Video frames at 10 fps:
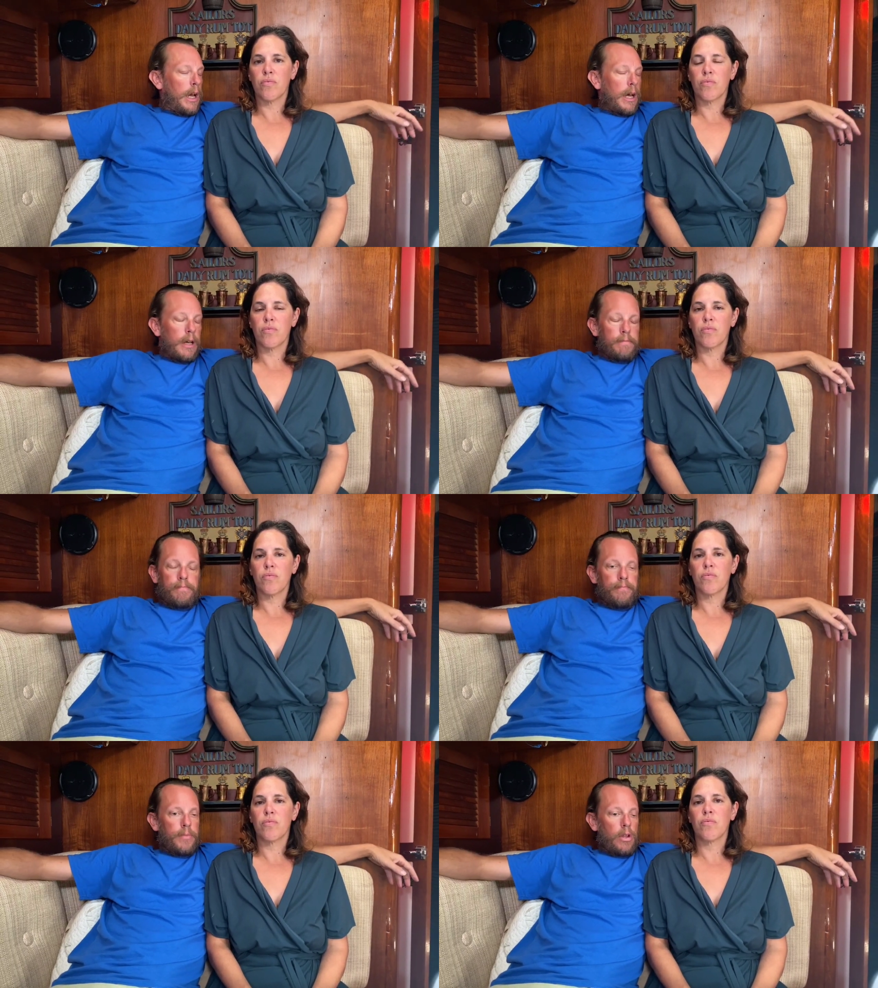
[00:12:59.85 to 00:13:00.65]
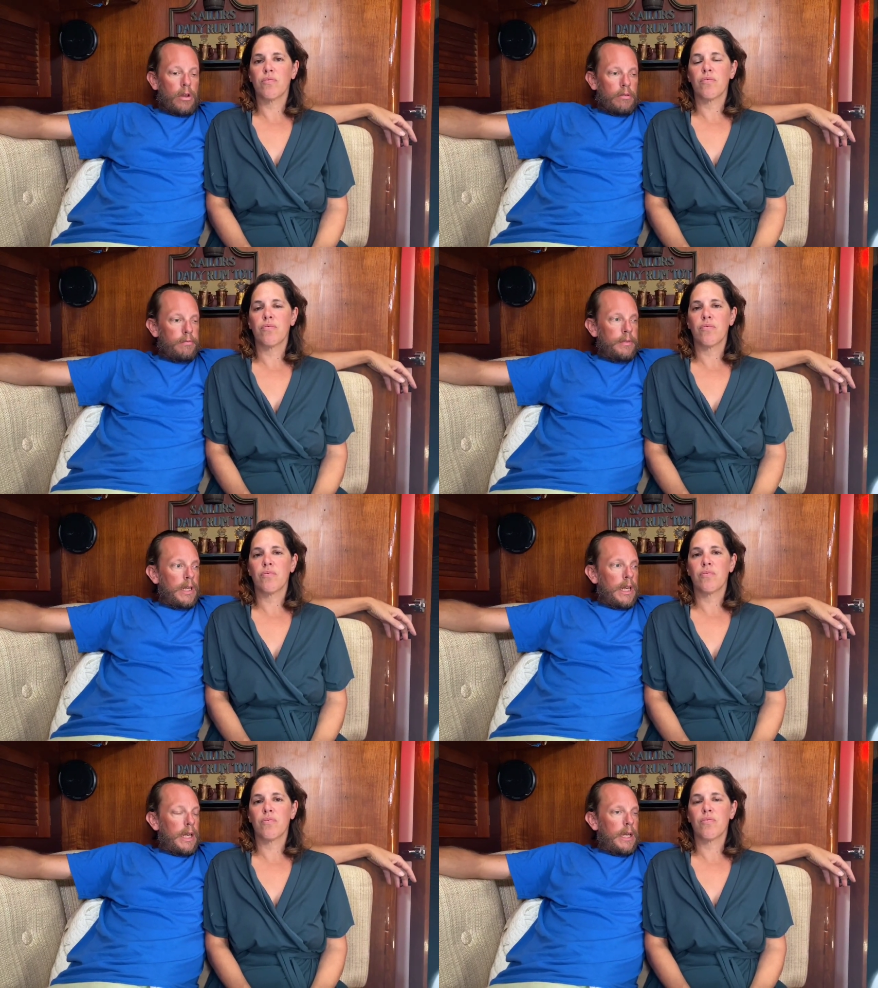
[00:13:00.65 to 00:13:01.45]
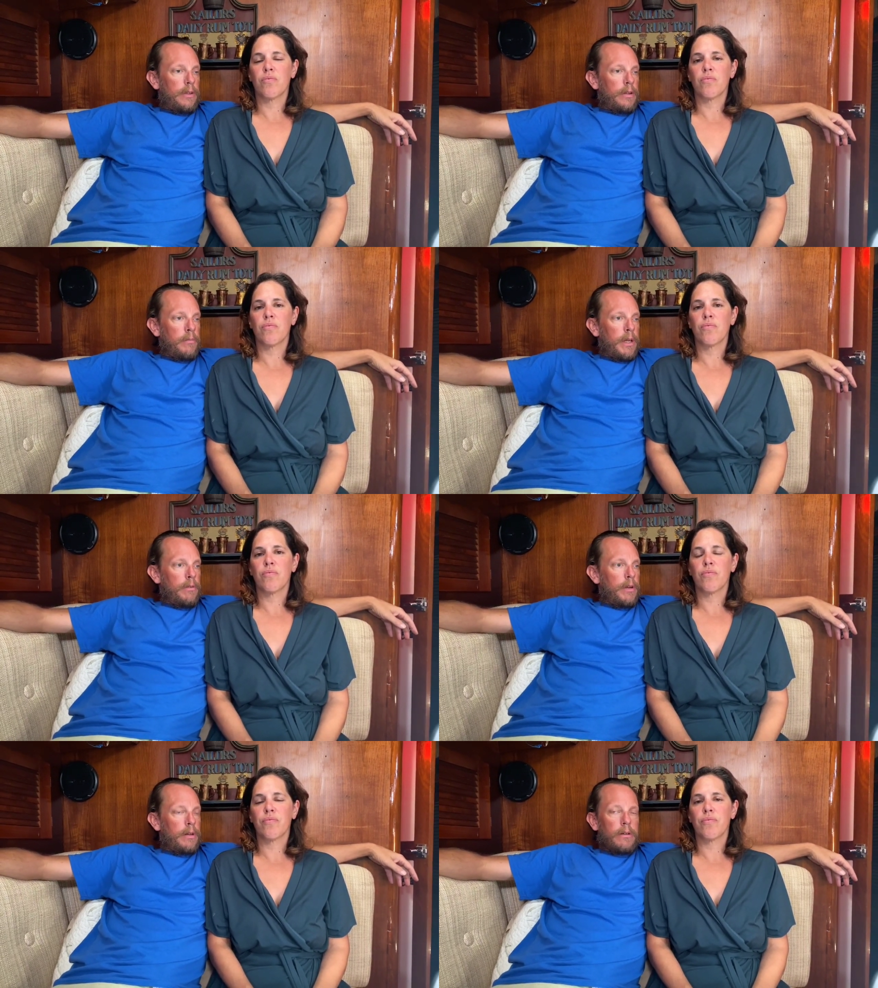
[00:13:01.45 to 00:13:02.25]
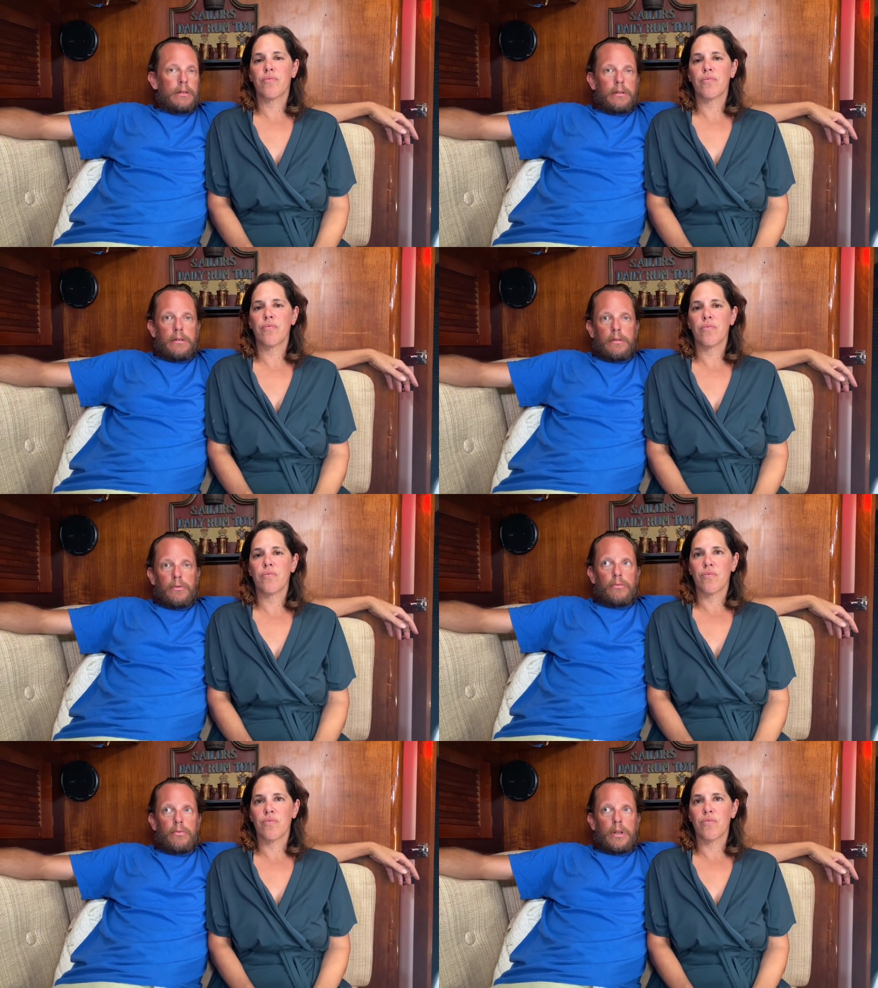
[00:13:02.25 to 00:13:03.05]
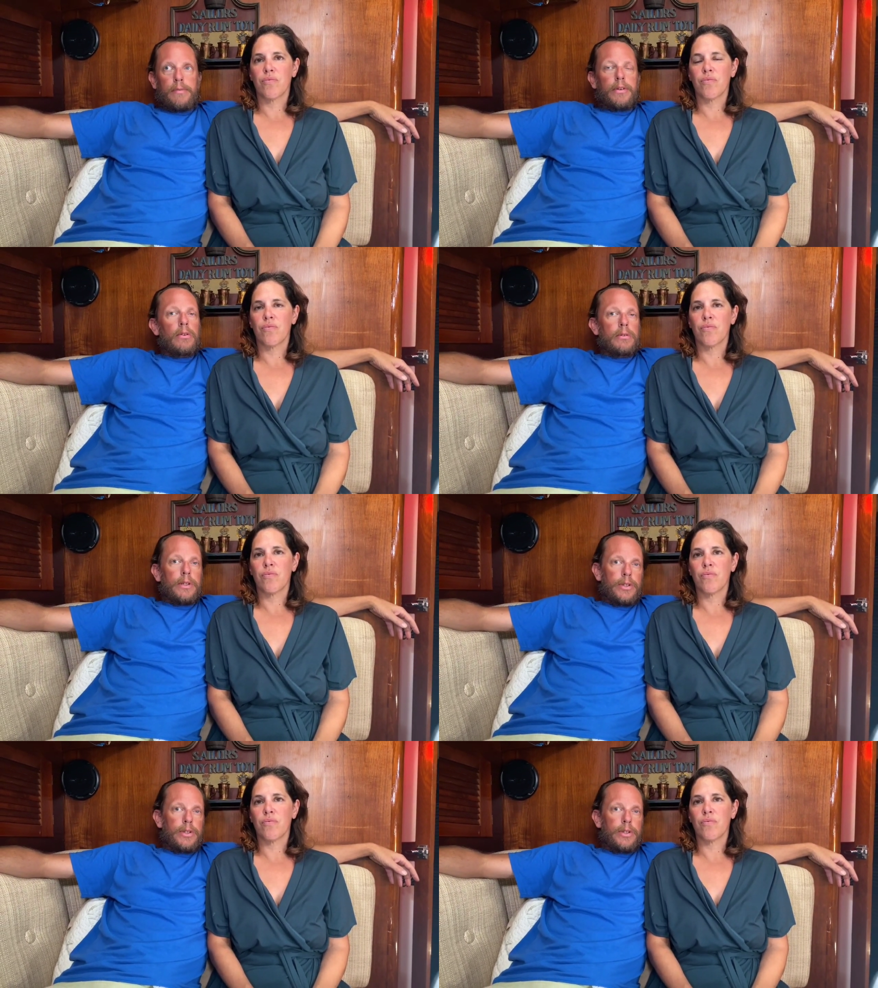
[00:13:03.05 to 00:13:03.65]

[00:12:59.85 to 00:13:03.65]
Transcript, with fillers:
Speaker 1: Um, to it's going to be a real difficult